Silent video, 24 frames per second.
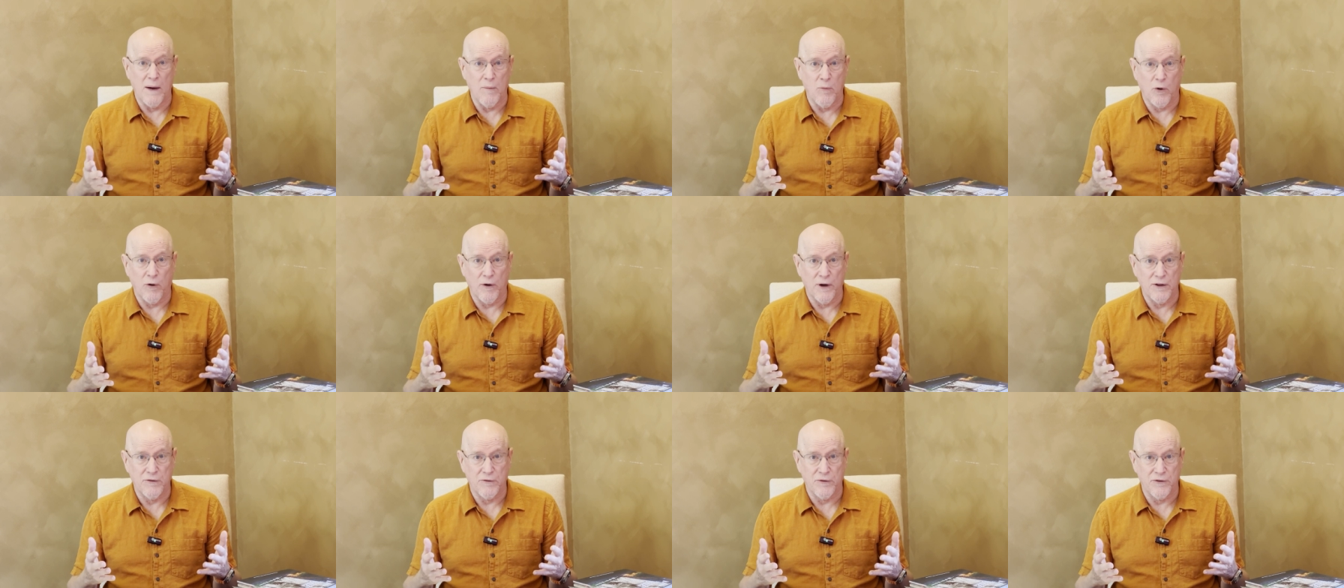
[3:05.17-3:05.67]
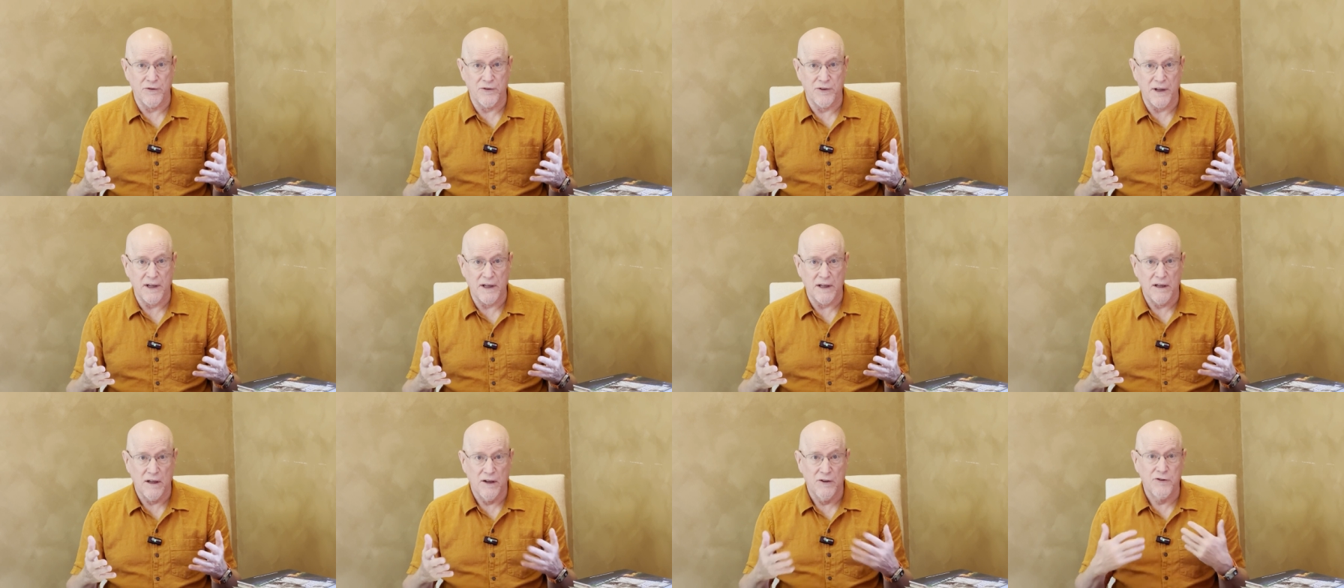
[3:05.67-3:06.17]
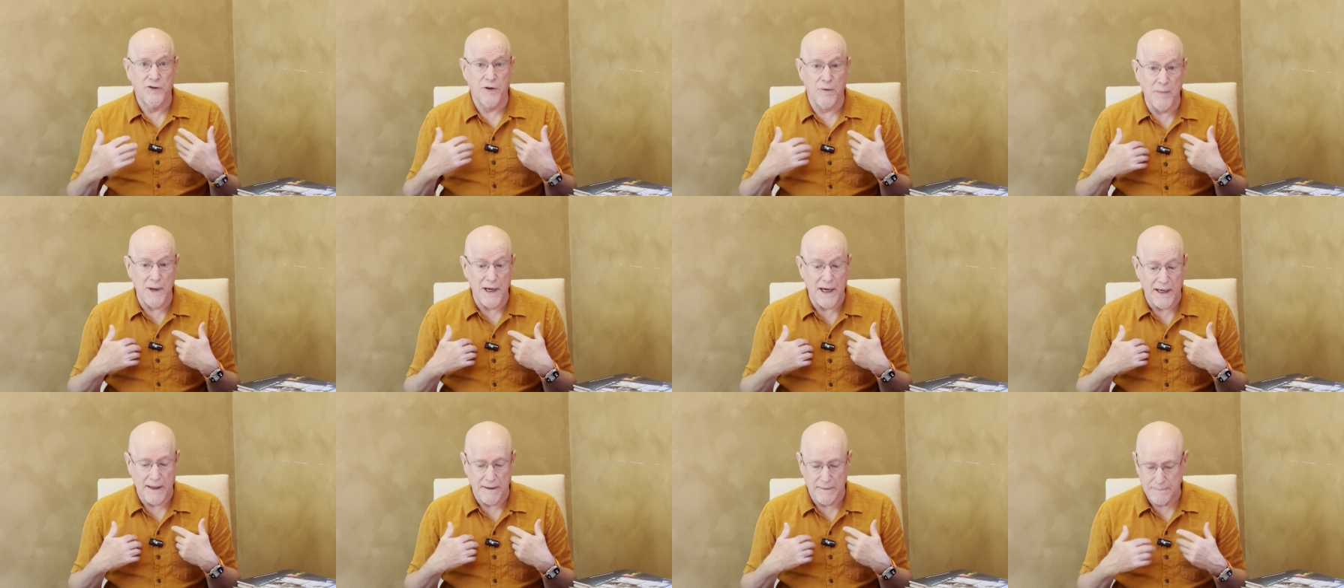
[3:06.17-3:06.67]
more interesting to
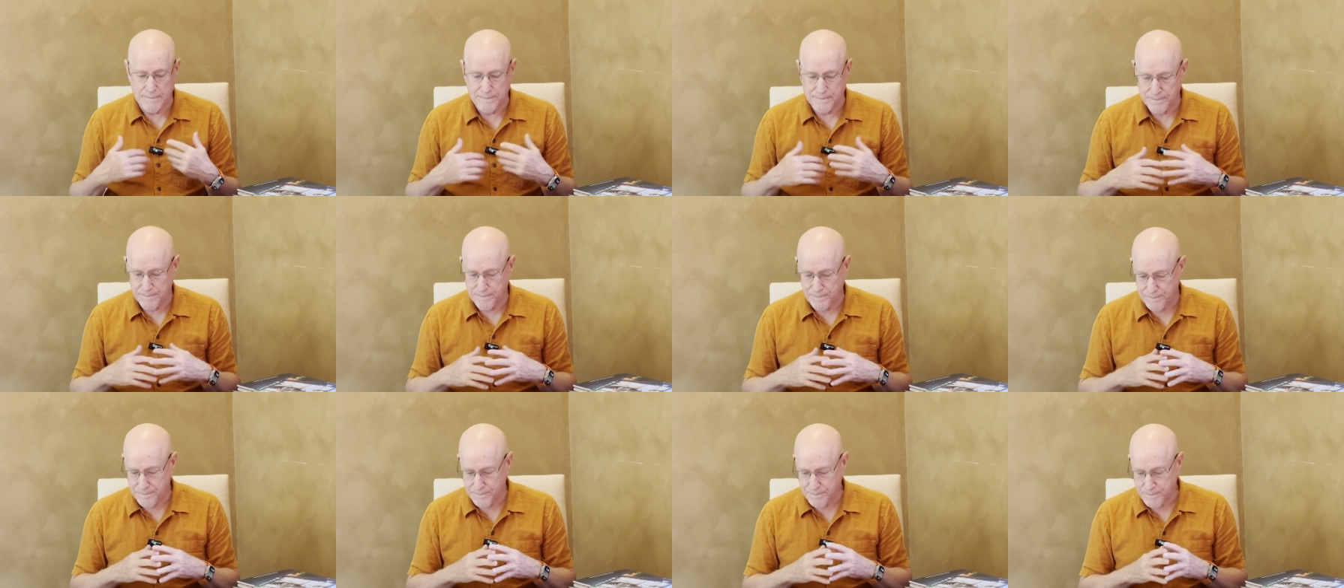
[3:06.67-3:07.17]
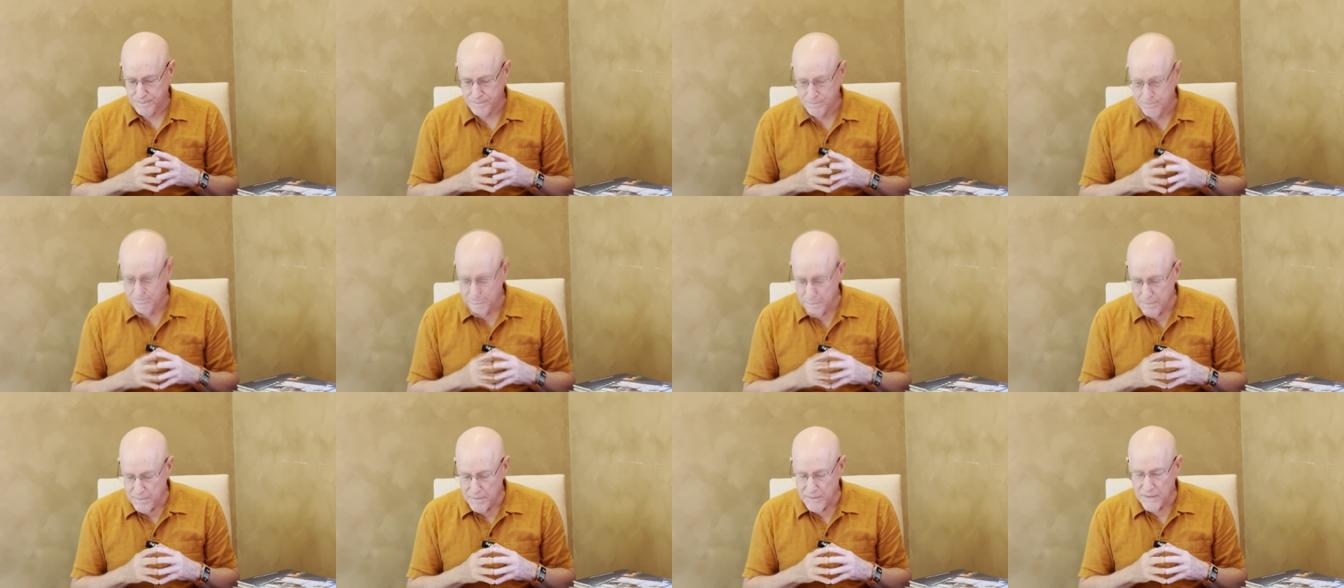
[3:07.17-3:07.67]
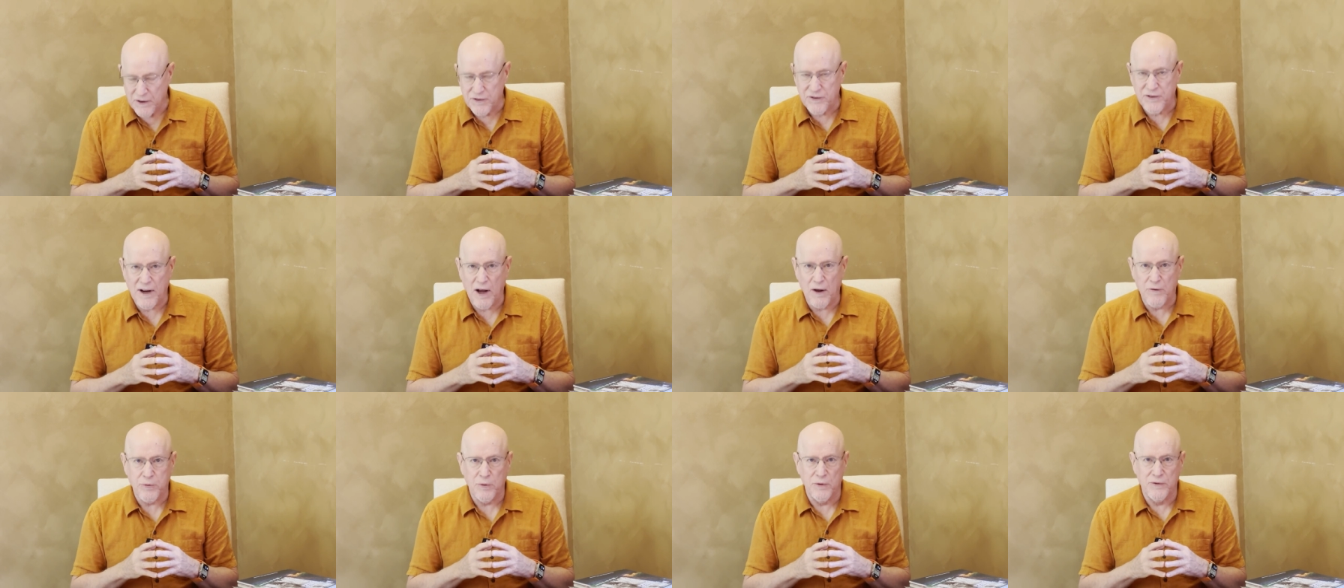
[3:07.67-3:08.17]
me. The
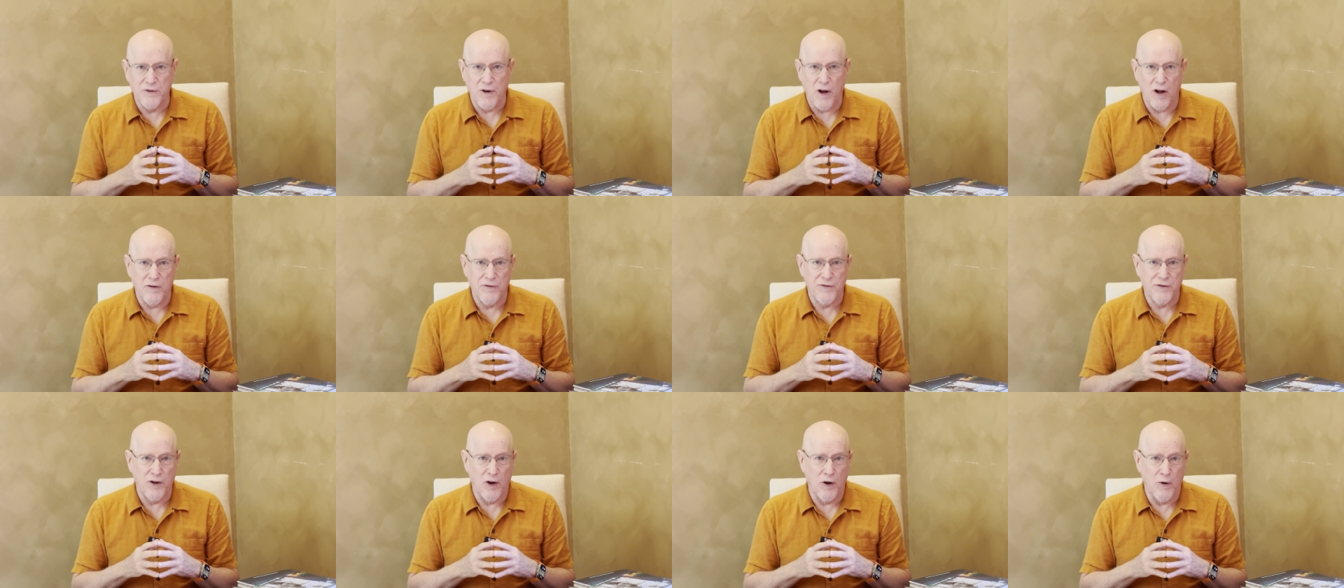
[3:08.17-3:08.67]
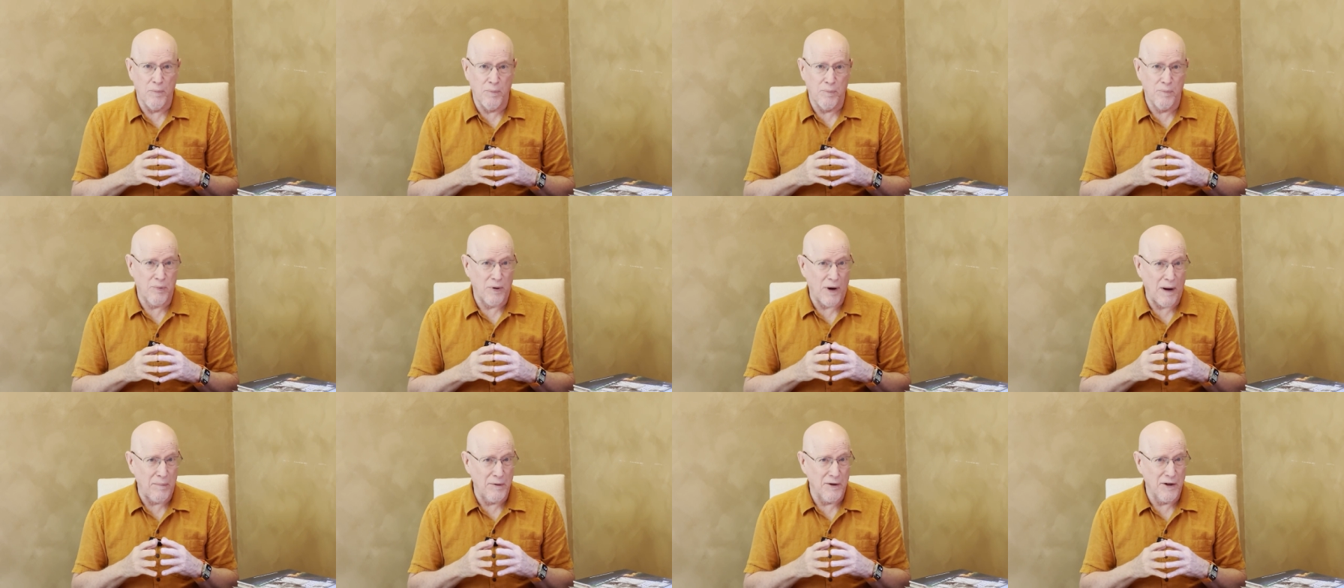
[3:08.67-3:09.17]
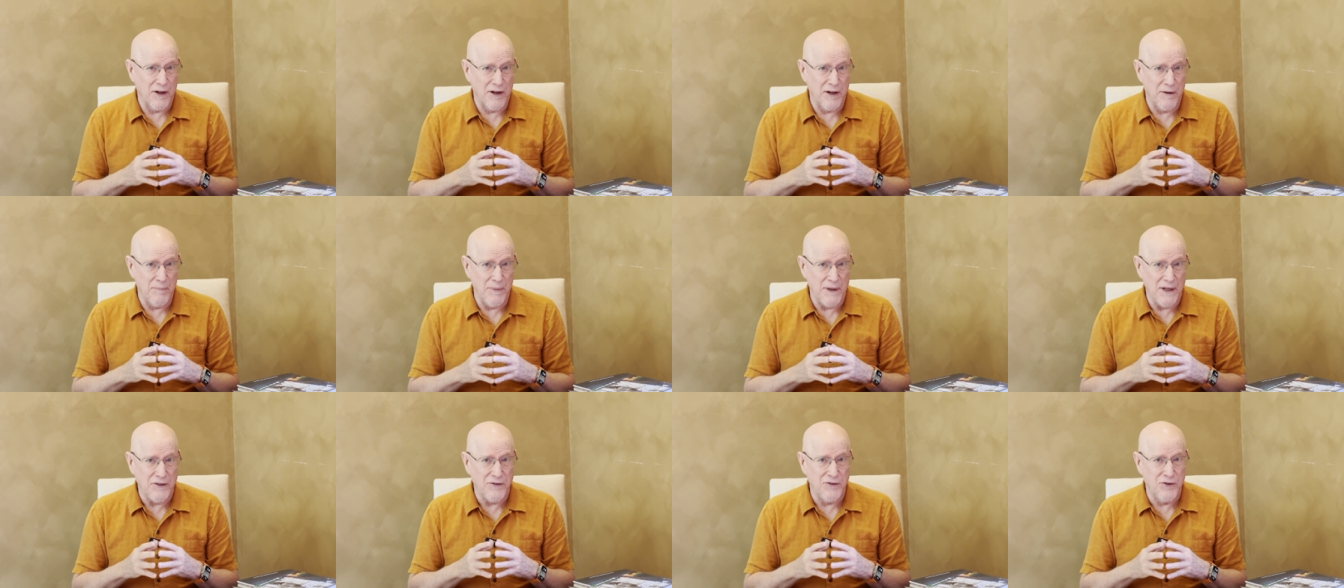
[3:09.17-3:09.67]
South was also probably going to
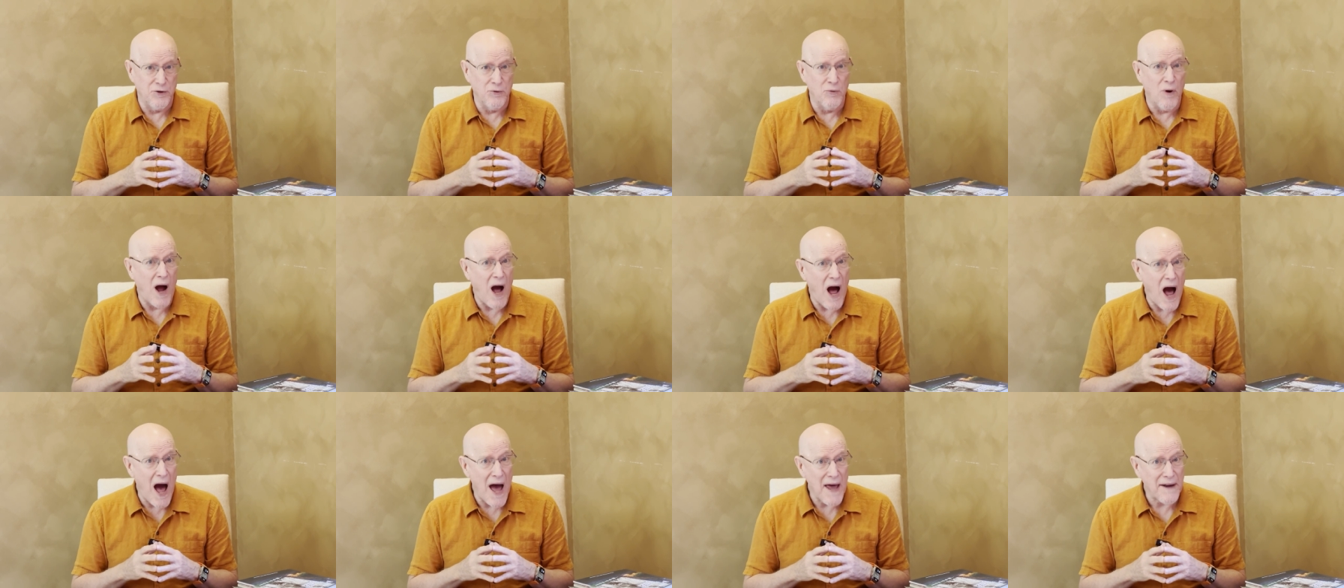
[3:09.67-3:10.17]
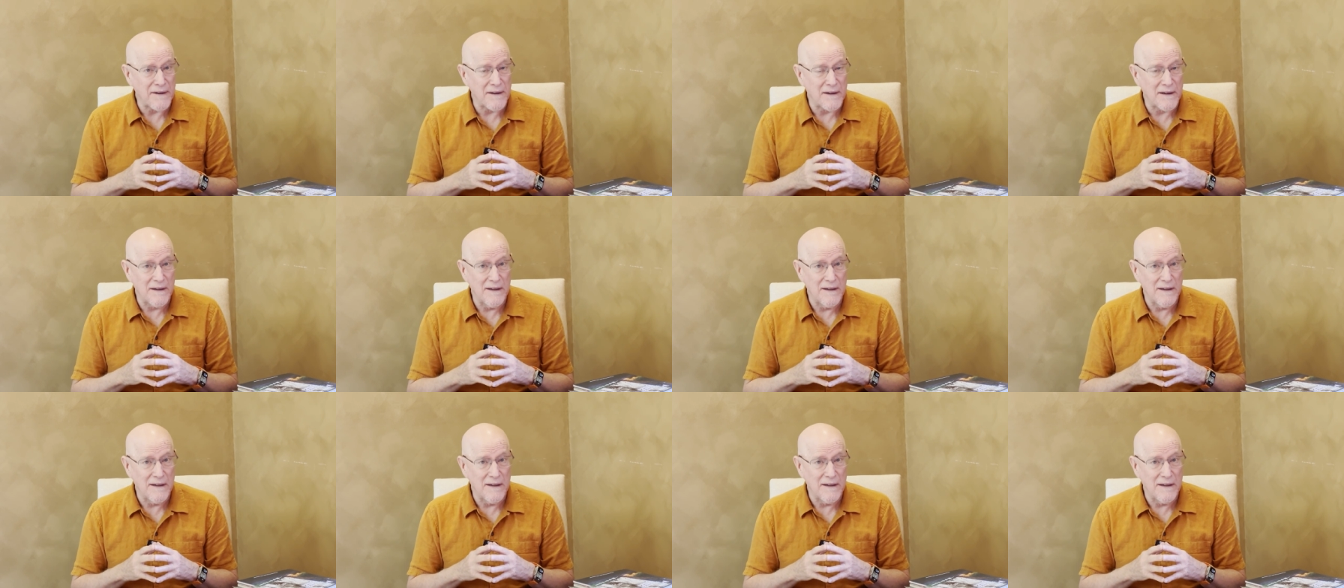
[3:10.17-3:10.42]
be too hot.